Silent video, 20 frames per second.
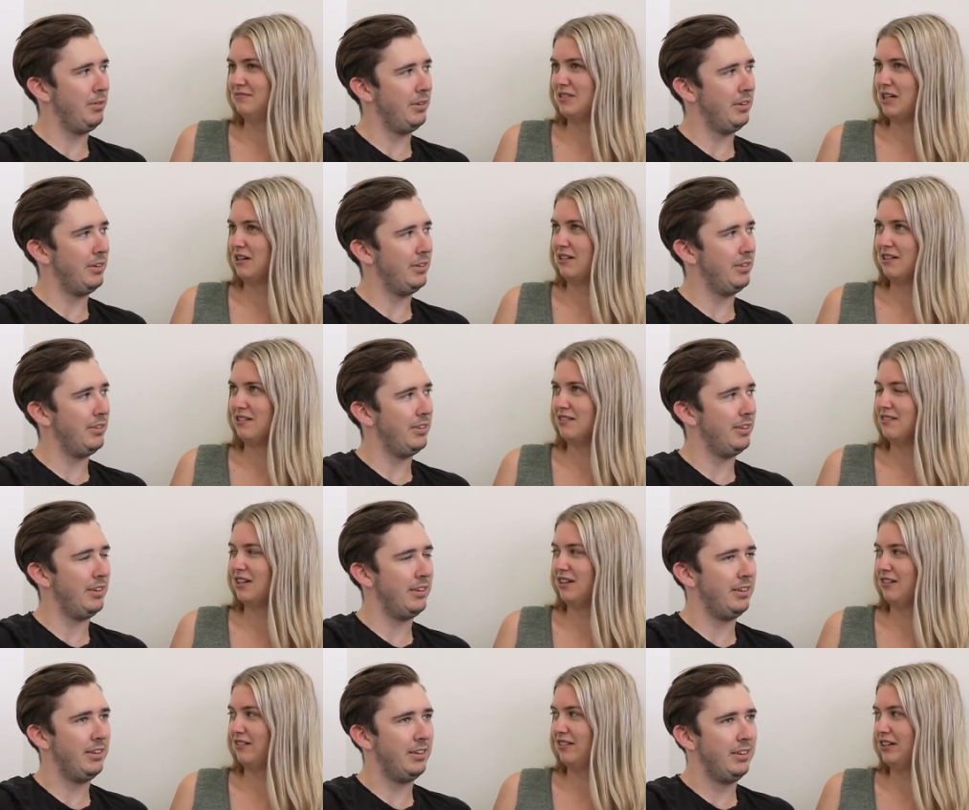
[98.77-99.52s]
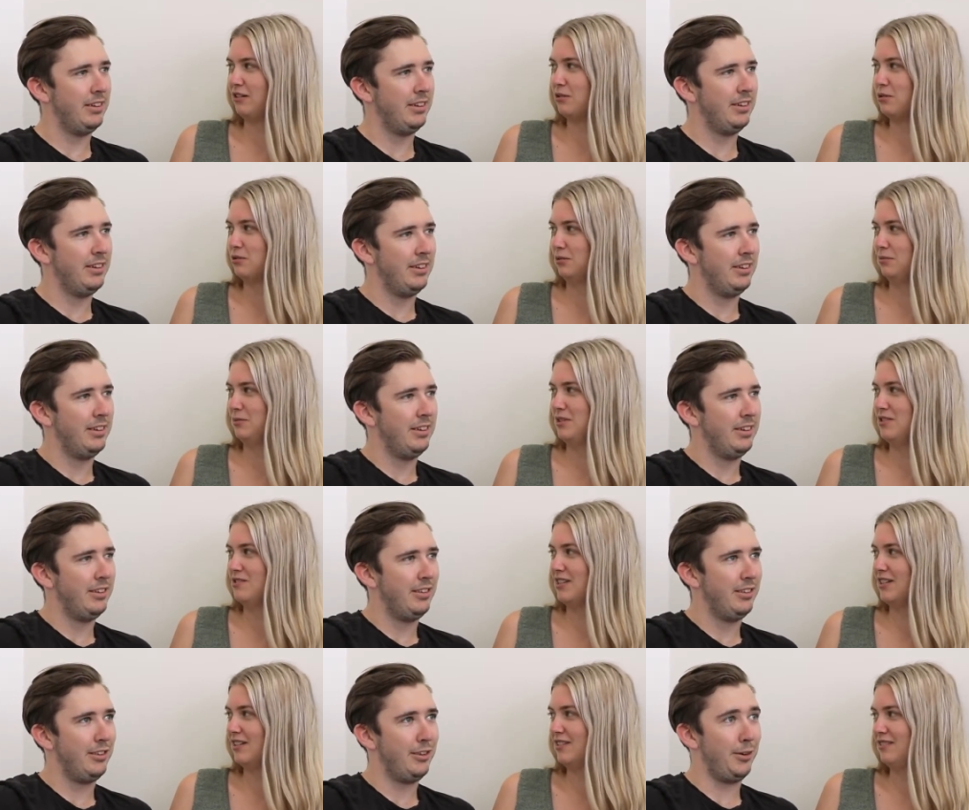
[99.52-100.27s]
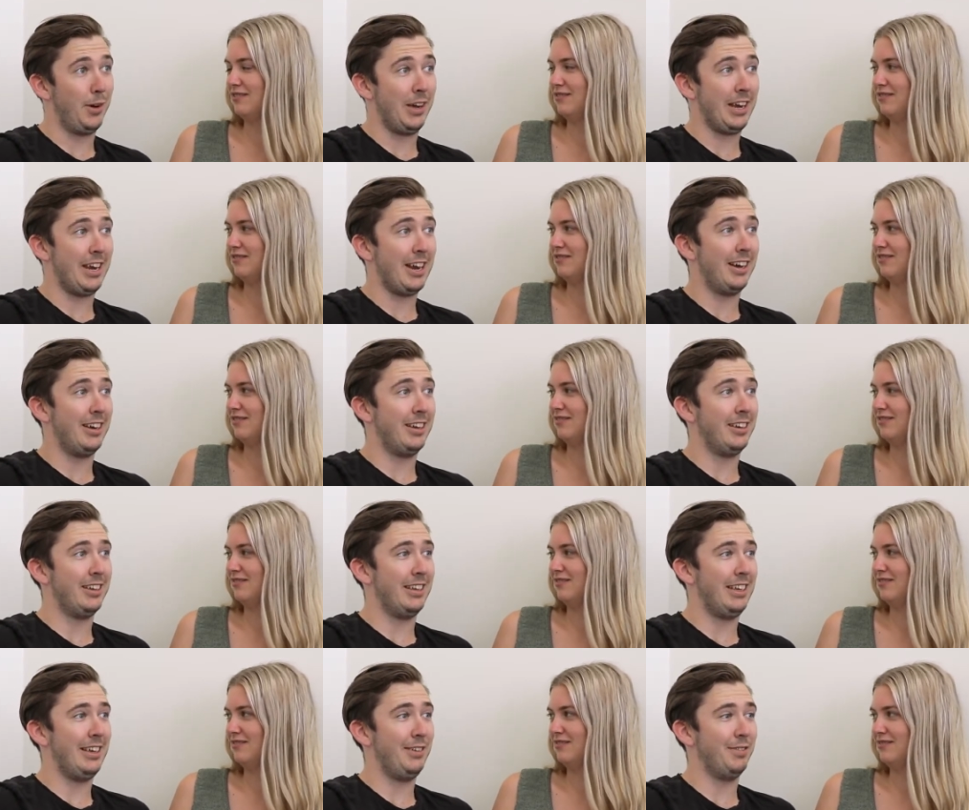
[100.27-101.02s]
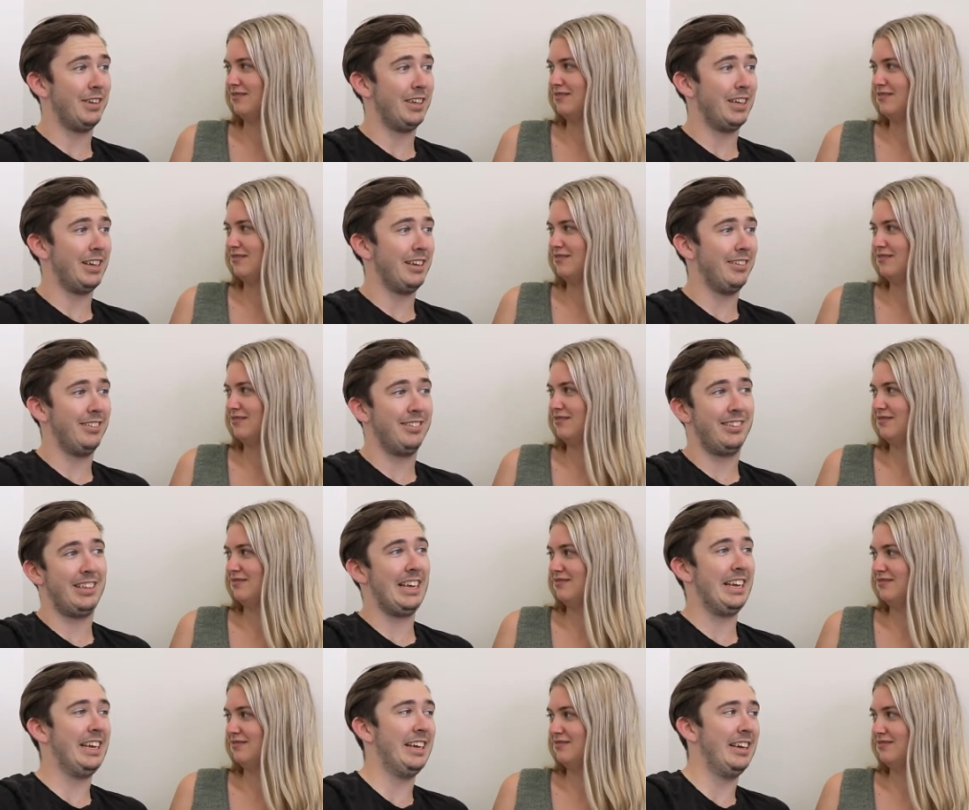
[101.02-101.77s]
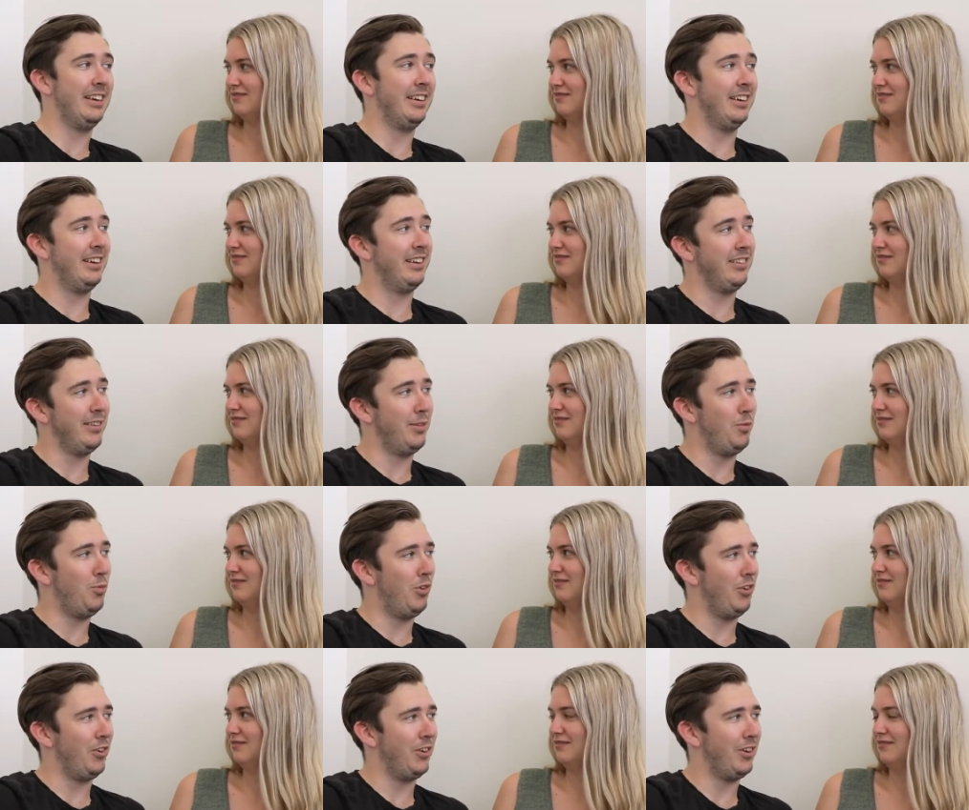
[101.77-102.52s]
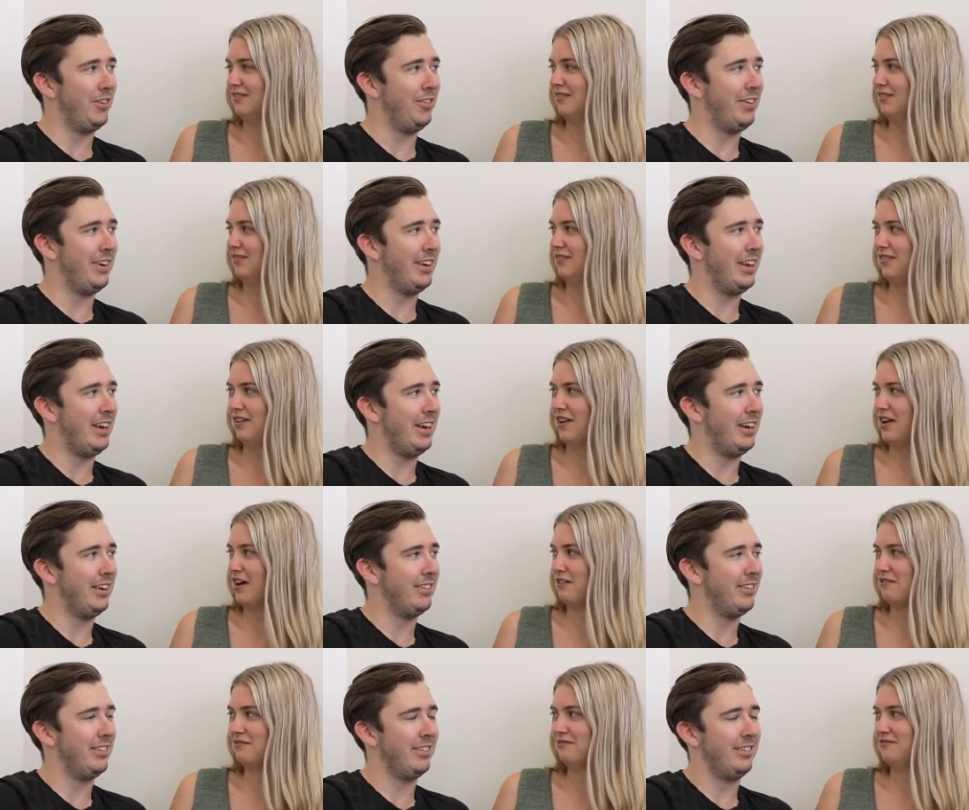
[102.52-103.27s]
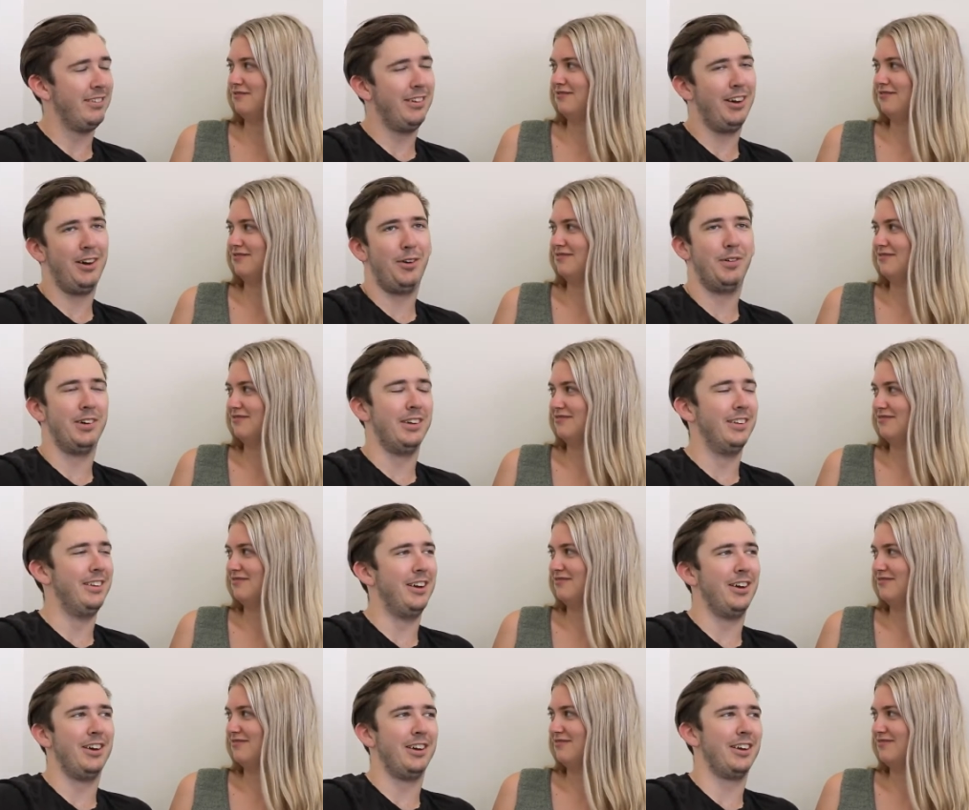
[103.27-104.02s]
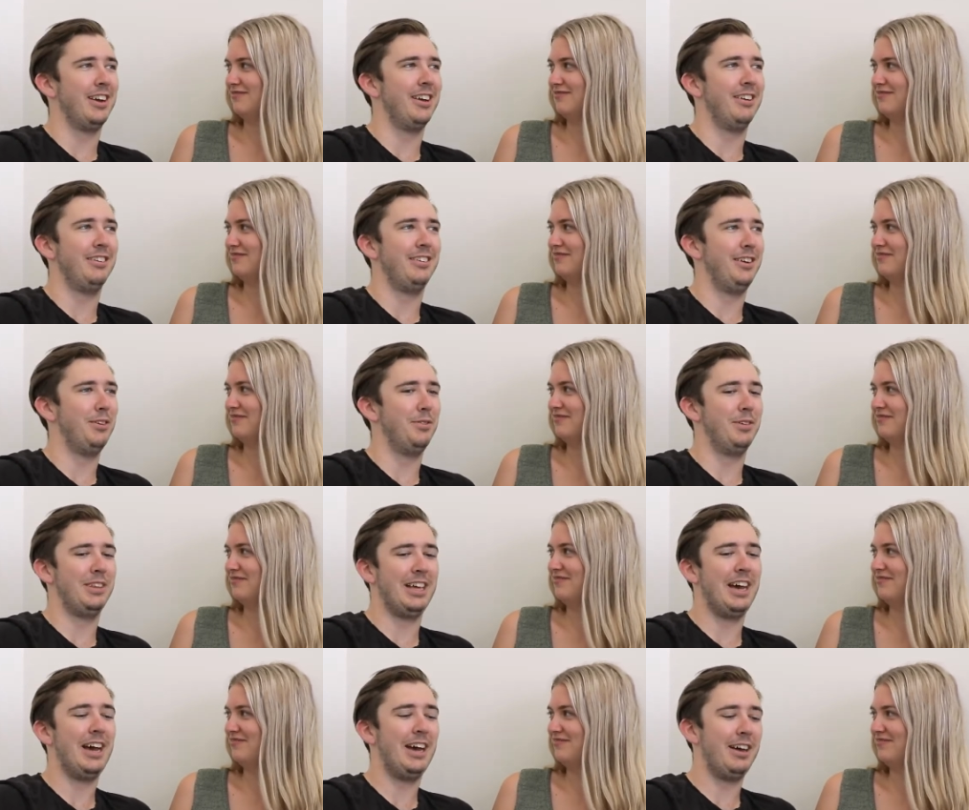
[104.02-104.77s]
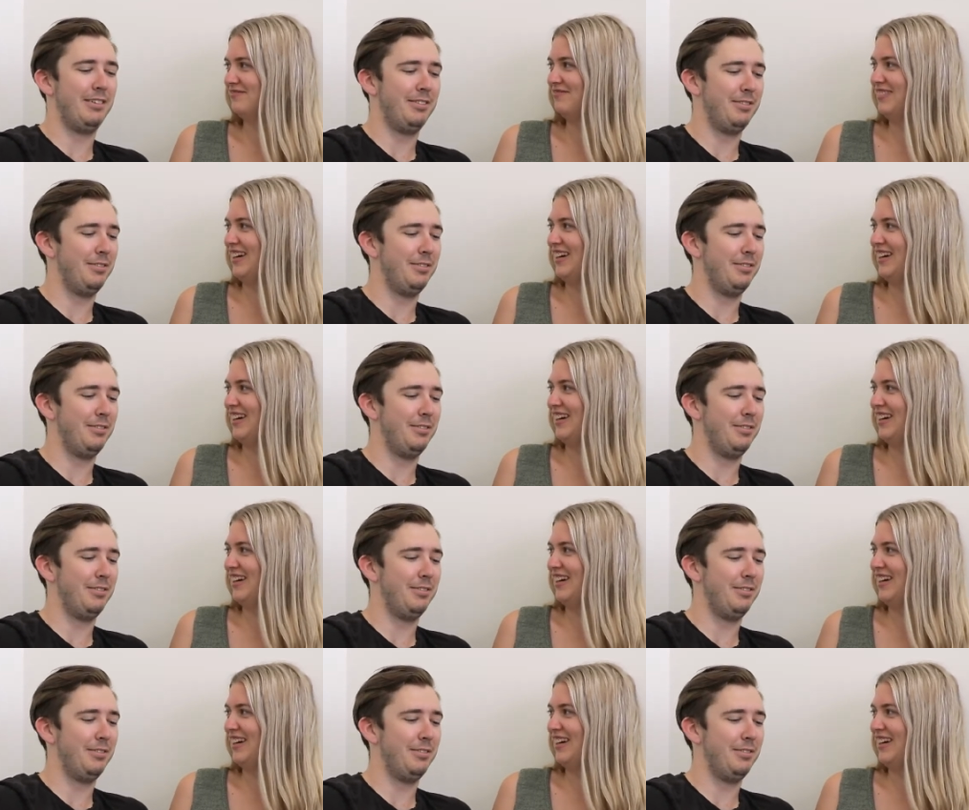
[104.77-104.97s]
Speaker 1: No, no, like all music.
Speaker 2: So I can't even like sing as I'm walking around the house. Oh well, no, I can't deal with that.